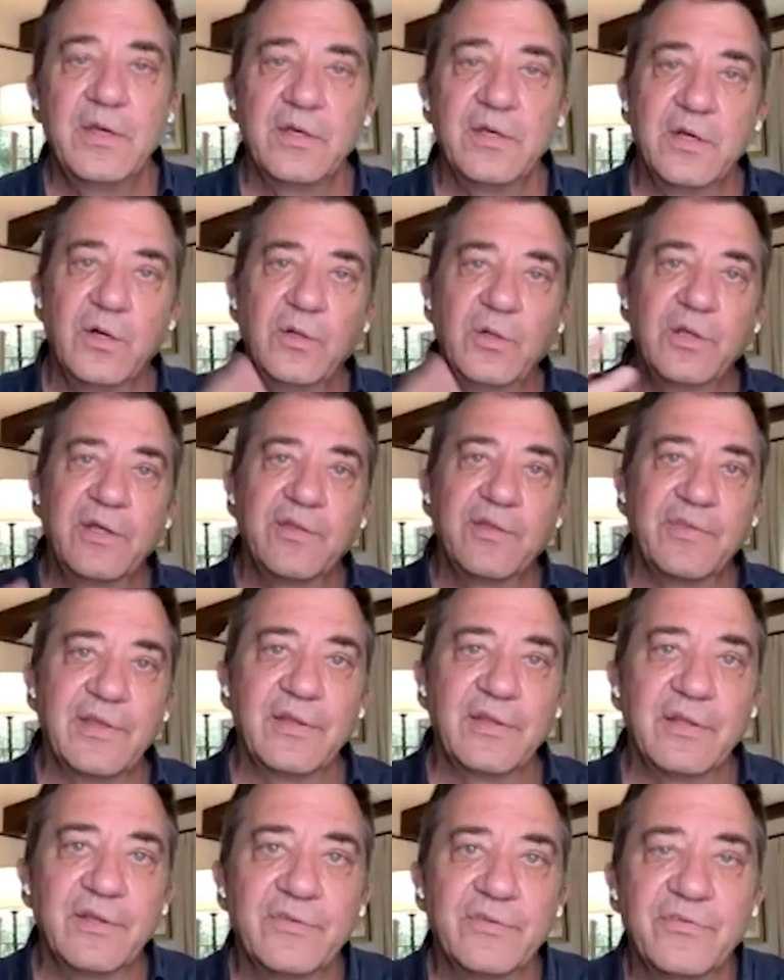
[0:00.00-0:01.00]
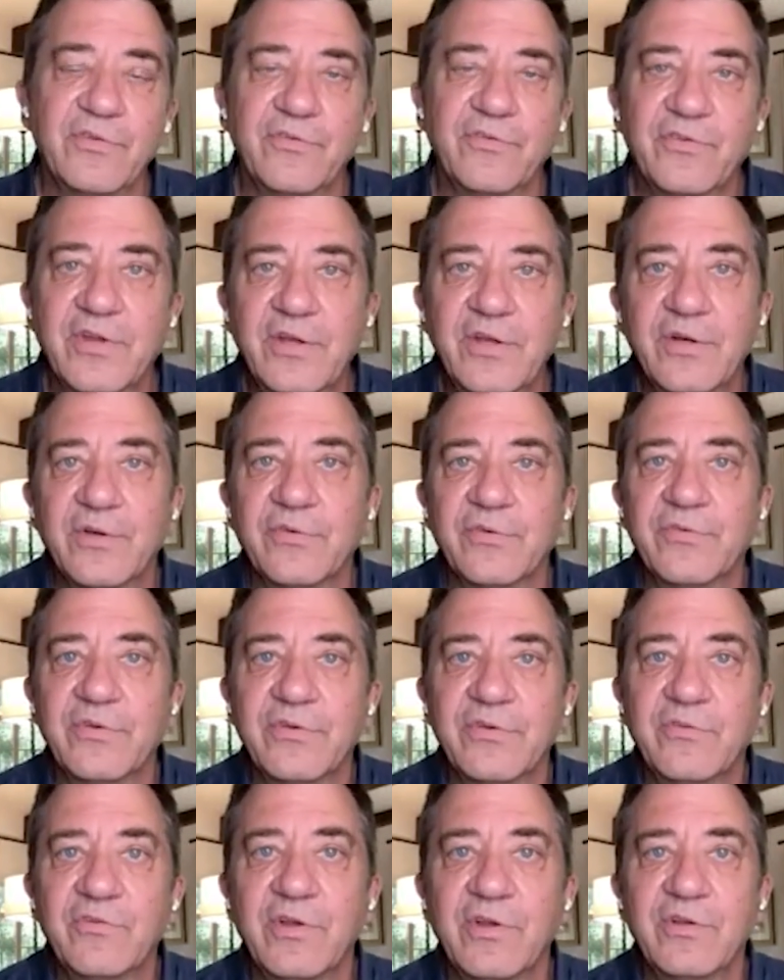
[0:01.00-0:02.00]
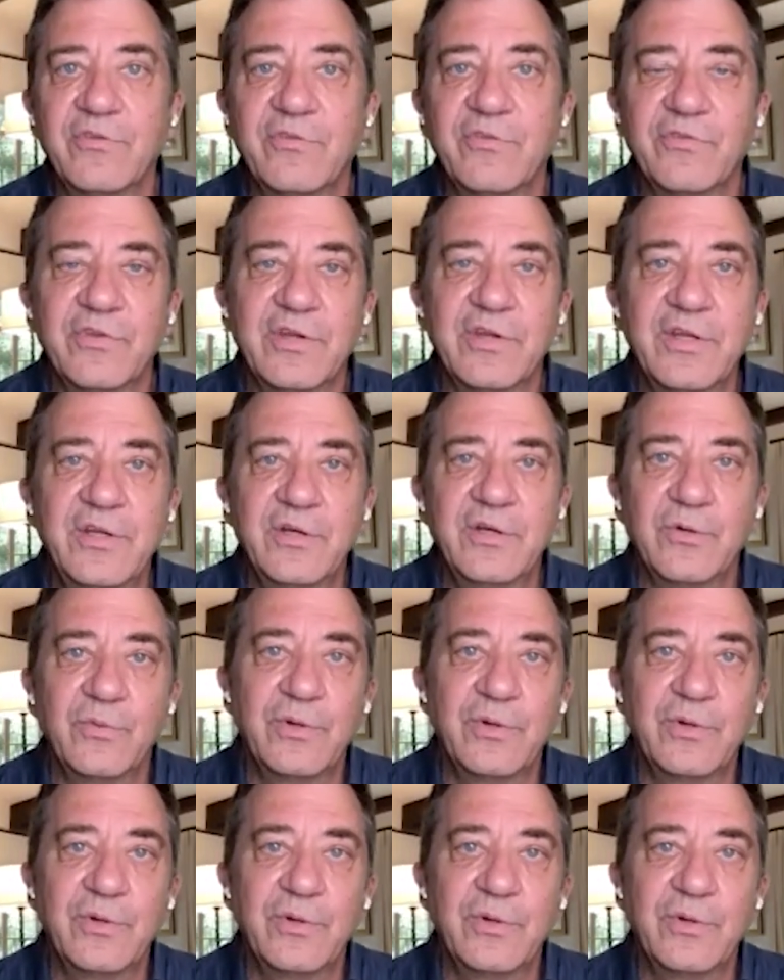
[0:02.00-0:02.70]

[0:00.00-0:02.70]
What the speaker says: Go look at that list of skills and changes that heal.